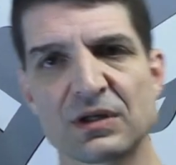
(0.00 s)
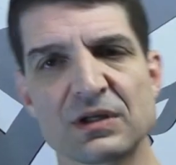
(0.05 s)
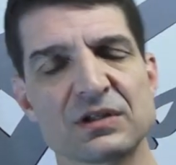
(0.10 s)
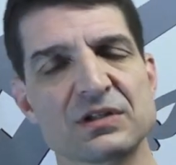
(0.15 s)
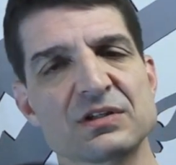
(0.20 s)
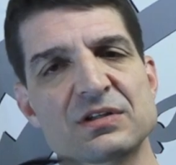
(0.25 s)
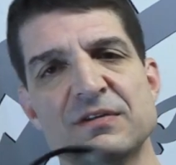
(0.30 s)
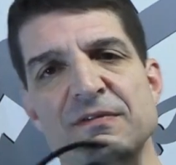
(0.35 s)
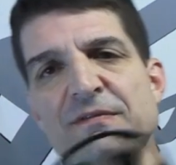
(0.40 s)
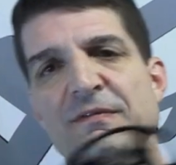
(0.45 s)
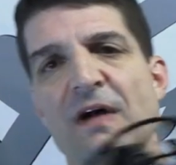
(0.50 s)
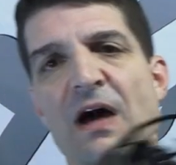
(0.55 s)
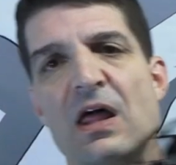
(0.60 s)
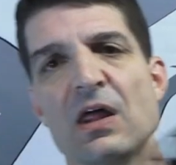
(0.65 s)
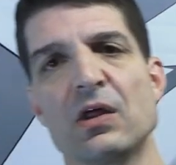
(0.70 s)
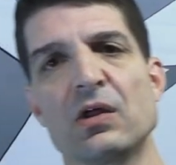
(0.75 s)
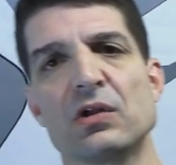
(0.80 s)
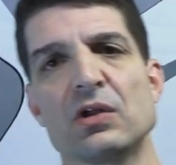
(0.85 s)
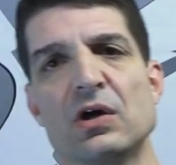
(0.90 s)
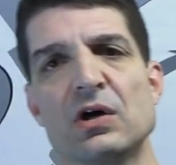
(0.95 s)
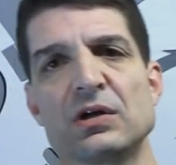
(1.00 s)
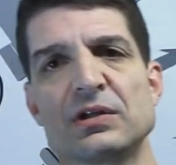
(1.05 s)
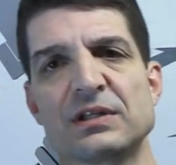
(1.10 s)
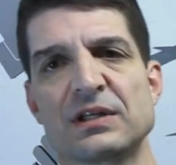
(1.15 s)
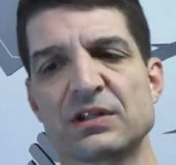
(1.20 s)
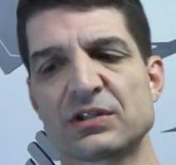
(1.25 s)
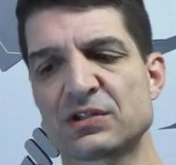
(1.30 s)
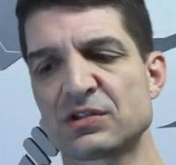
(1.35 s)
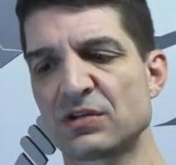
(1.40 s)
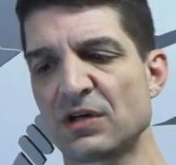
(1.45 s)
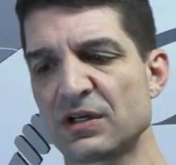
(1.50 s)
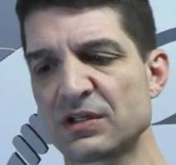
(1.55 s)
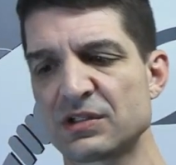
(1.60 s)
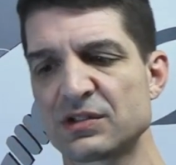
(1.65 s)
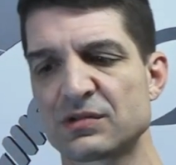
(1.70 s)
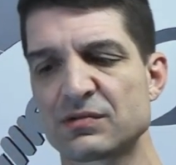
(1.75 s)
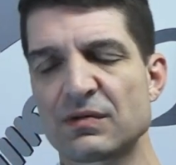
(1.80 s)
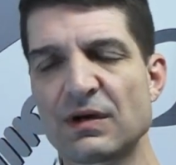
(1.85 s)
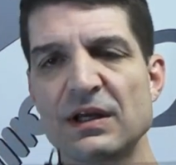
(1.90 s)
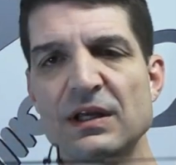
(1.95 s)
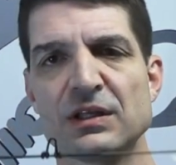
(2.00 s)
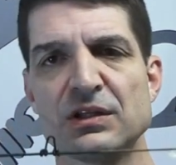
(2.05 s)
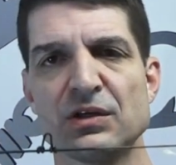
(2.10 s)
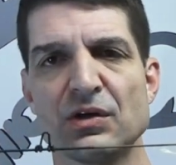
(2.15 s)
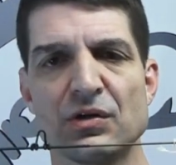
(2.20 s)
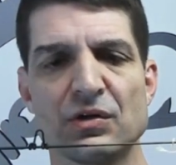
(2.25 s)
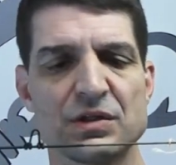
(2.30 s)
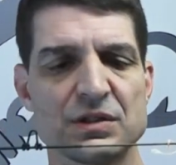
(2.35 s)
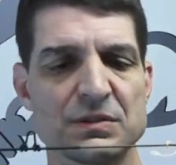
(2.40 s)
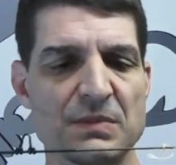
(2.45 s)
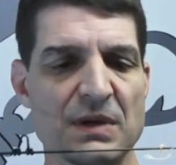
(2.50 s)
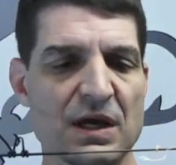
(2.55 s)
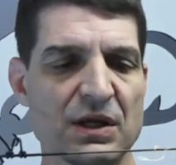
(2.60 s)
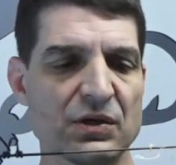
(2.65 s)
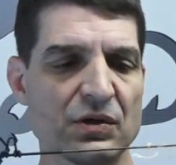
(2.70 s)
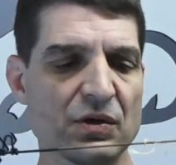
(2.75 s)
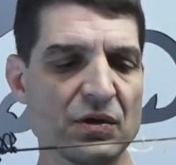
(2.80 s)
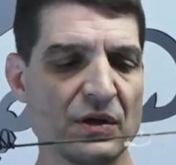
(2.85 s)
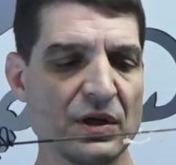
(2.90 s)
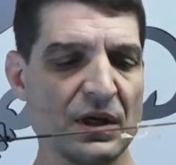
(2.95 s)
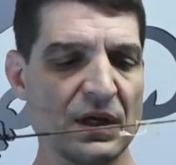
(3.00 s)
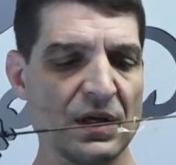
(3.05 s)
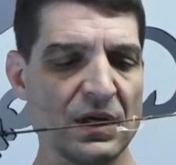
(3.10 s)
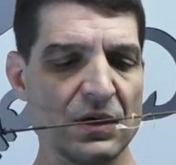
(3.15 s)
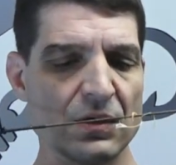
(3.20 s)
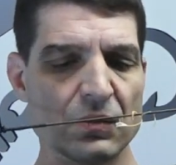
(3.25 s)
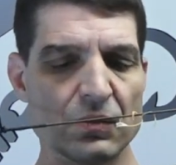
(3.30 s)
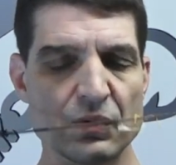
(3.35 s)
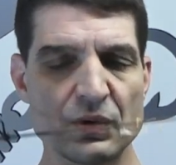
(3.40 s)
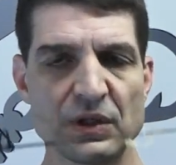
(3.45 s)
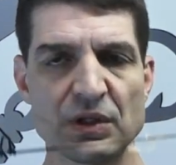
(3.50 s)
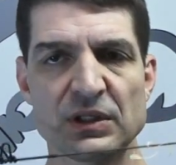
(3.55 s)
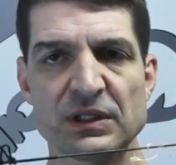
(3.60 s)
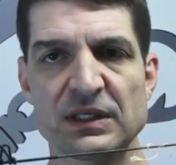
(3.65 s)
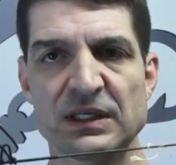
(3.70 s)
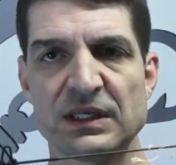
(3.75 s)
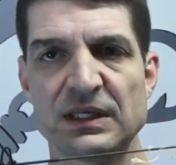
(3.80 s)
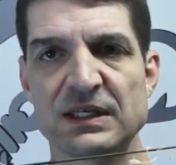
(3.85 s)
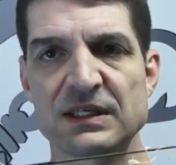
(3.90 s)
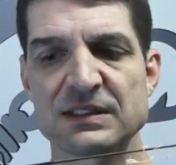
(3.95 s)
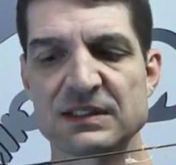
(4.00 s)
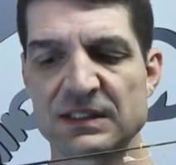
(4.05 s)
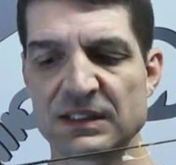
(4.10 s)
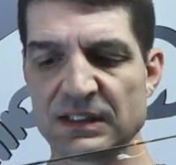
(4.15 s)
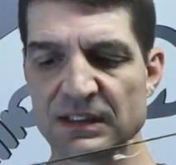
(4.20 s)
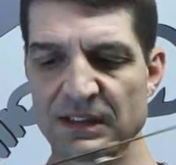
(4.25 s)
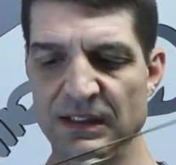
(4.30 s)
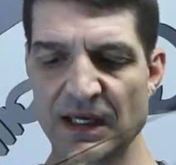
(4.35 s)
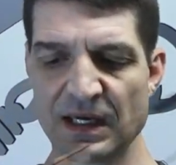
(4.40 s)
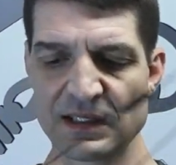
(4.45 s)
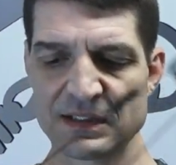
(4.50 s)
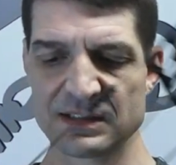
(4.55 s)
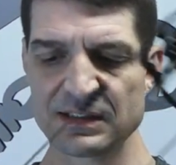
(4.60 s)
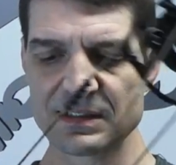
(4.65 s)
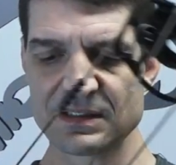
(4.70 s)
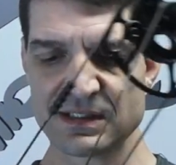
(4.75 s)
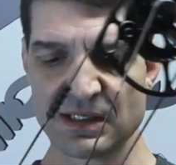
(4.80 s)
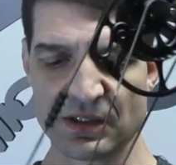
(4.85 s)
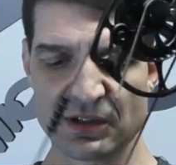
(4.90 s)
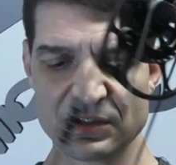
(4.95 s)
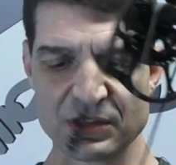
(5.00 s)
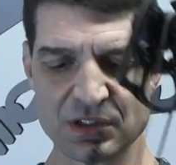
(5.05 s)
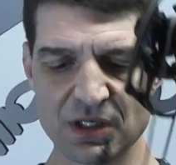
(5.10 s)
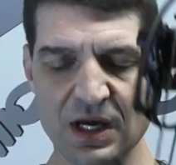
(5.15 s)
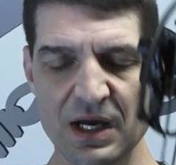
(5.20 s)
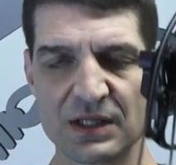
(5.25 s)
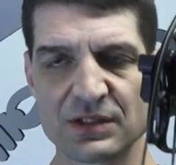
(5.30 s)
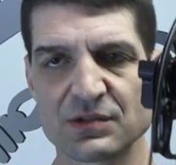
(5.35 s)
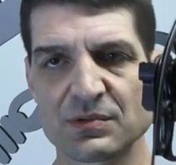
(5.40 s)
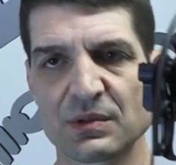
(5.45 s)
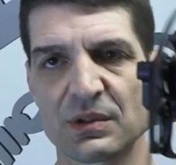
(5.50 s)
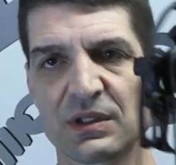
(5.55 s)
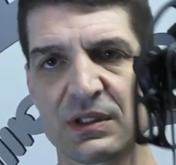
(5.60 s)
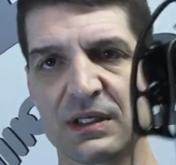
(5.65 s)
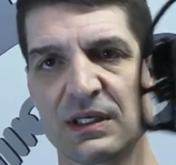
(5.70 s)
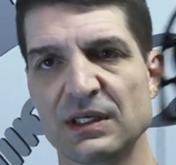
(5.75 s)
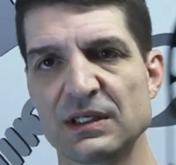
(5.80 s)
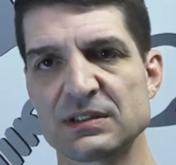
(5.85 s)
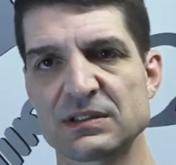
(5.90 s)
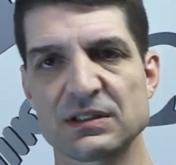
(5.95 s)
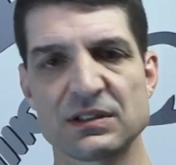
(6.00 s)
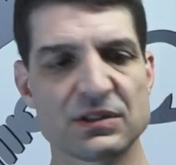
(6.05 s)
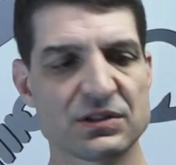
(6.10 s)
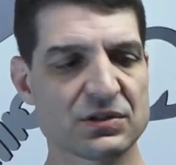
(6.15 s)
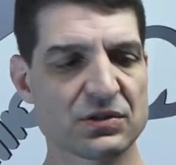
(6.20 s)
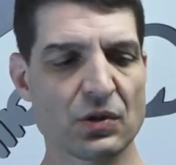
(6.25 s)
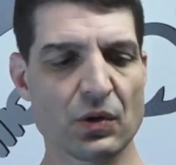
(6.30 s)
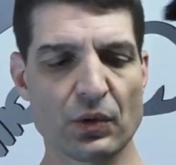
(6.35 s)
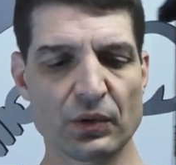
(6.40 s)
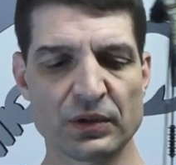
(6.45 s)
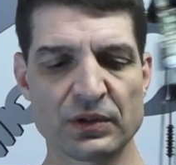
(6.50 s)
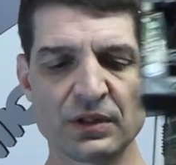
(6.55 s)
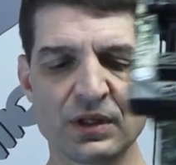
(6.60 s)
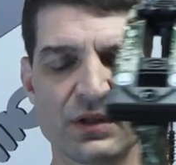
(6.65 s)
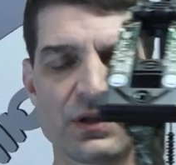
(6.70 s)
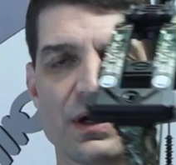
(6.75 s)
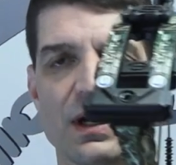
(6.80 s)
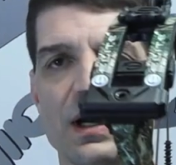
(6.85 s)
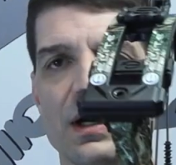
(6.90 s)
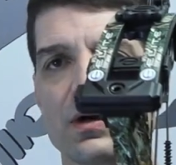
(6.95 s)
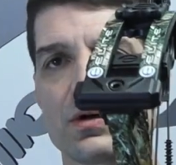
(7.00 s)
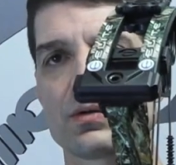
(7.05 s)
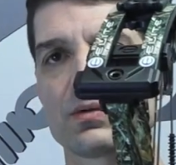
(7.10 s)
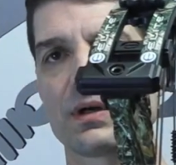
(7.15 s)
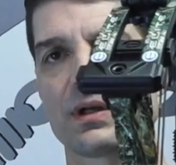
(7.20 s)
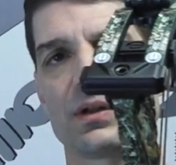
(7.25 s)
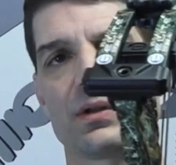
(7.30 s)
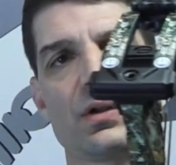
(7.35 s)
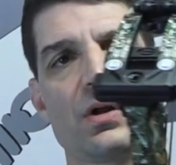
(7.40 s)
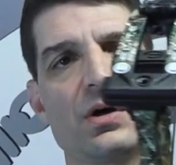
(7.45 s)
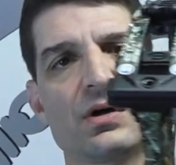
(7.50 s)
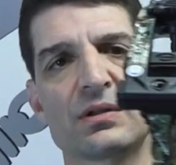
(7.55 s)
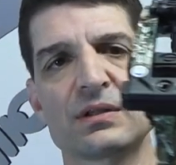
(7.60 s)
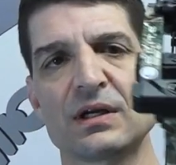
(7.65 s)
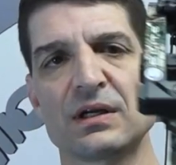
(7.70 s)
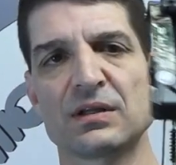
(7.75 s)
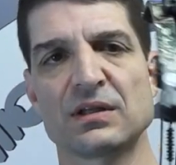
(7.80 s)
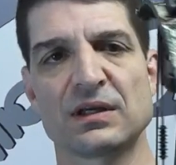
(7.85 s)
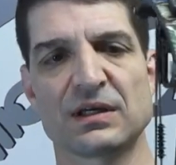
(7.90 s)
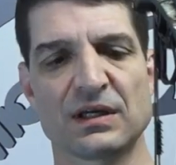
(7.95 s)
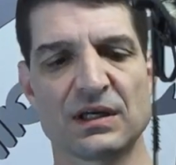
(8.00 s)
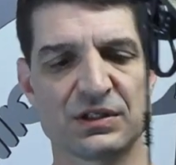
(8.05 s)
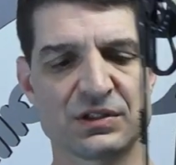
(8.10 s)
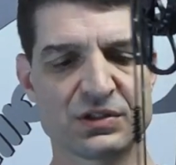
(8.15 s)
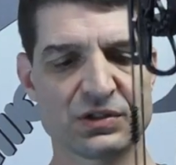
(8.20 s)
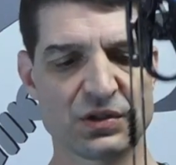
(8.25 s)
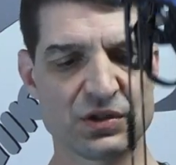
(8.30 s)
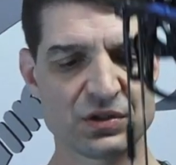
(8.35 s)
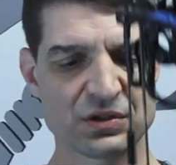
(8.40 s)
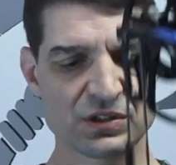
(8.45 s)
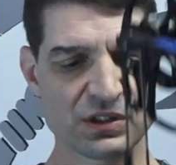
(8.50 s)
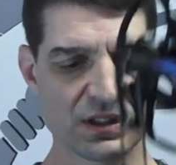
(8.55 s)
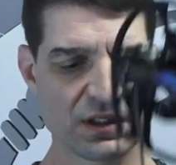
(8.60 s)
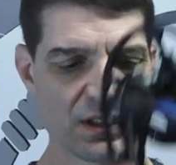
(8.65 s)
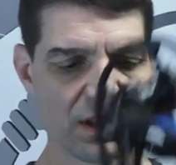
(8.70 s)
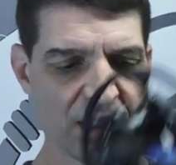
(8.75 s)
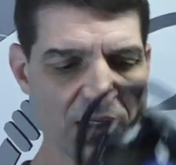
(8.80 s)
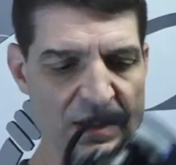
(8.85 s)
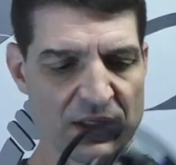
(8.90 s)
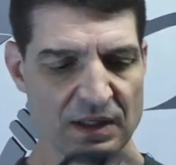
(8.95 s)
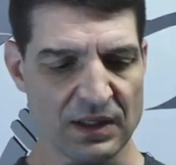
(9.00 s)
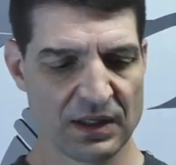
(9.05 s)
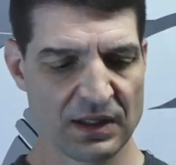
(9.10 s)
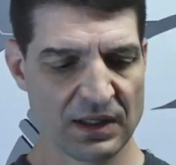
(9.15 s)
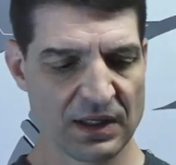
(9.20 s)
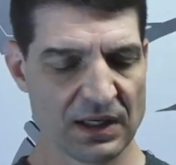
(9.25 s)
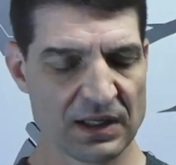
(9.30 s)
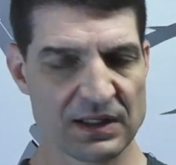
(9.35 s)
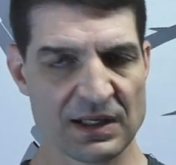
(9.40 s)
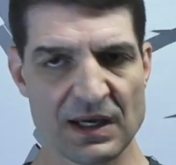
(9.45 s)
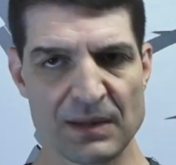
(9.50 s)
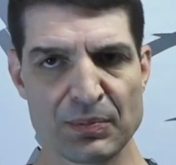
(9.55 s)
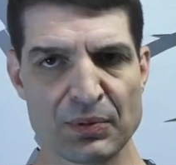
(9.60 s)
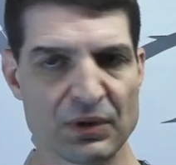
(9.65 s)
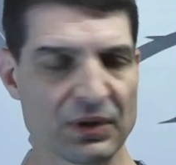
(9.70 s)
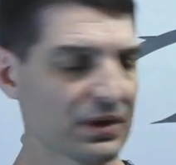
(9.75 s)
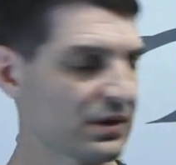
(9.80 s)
can just follow along the instructions right in the owner's manual. Really easy. Getting the center shots really easy. You just hold another arrow right along there like I showed you. And that put